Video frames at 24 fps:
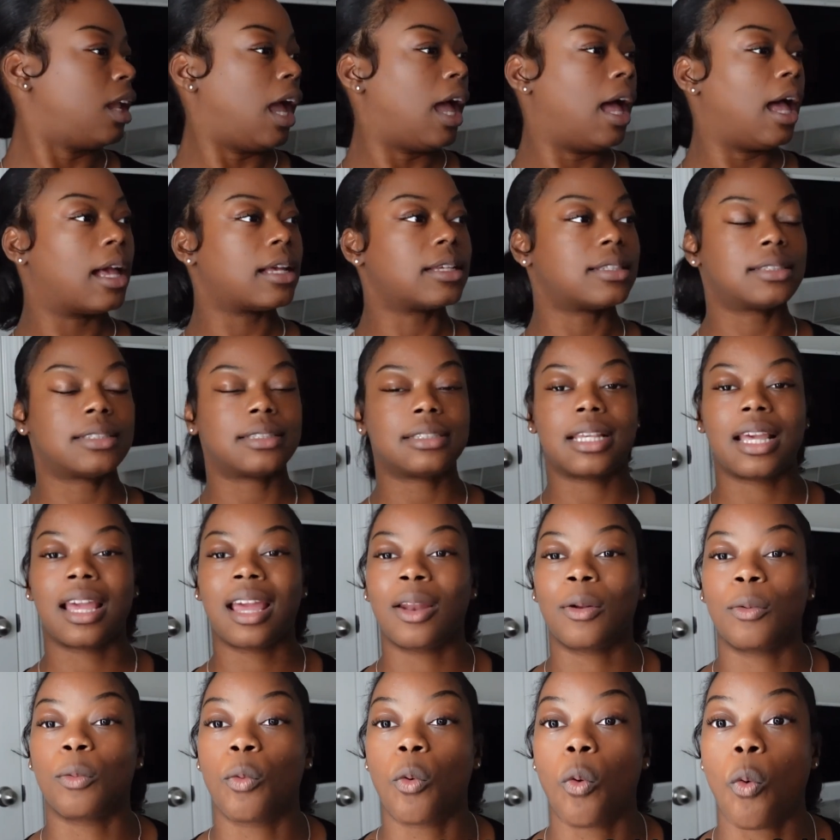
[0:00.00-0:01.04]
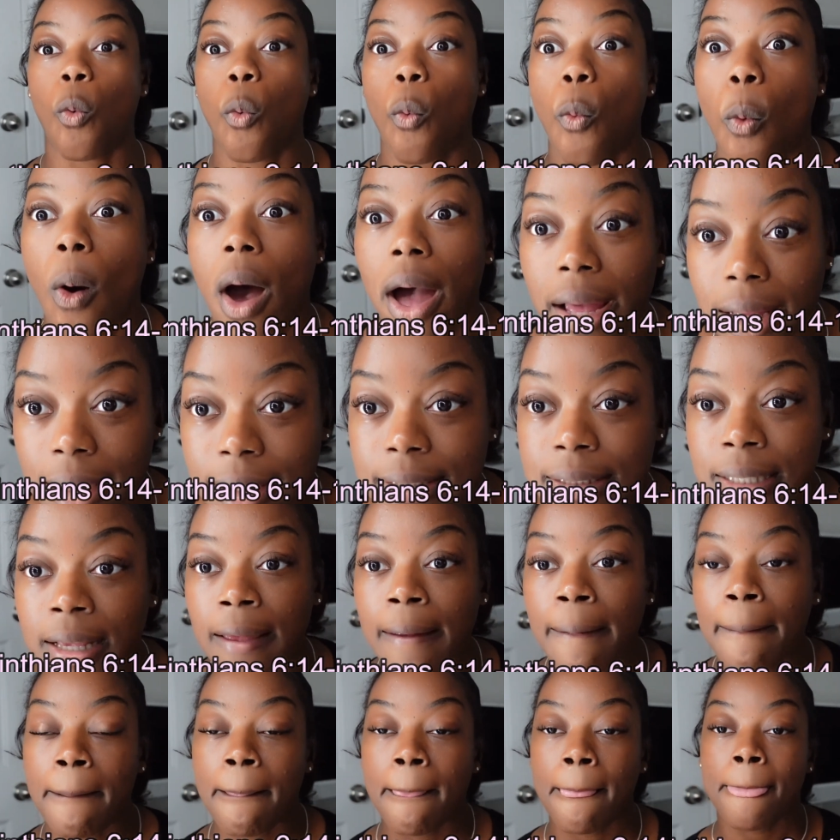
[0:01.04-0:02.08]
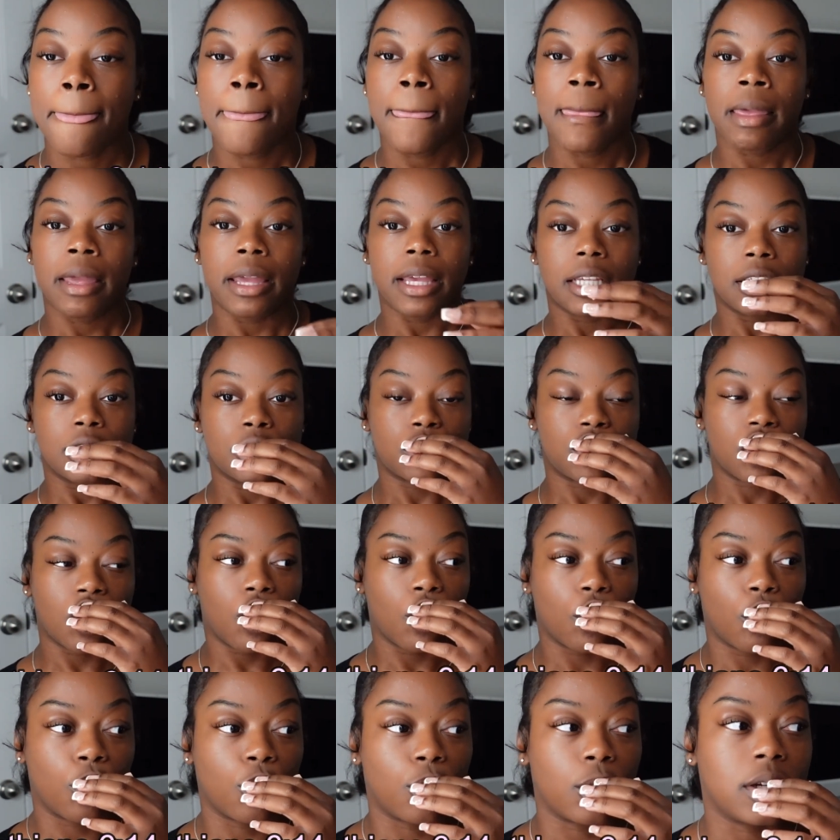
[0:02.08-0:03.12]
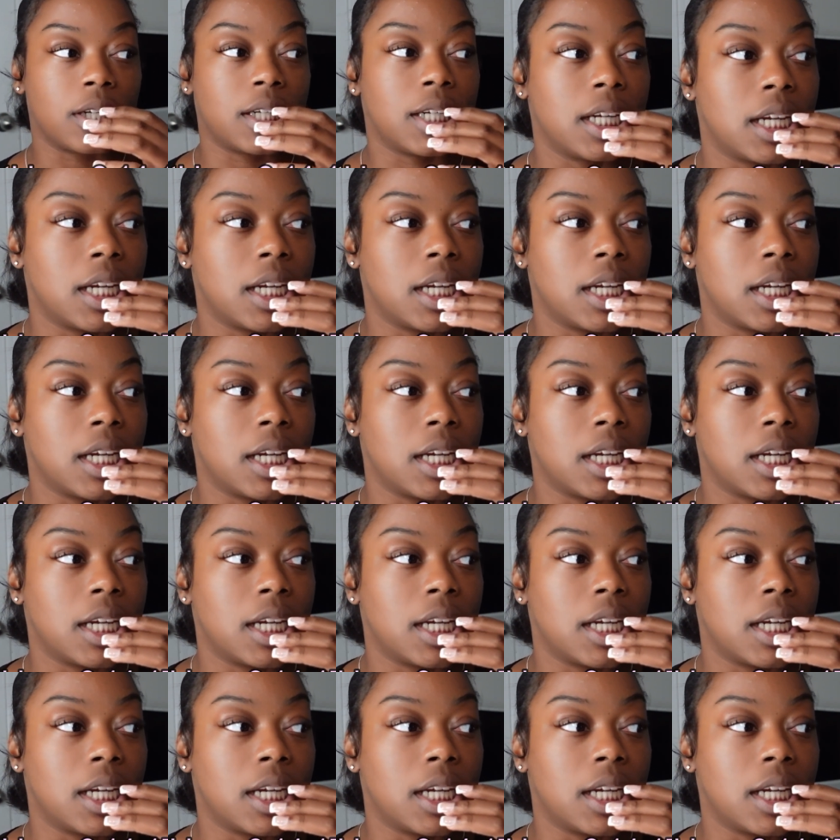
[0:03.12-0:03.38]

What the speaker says: I said, what? So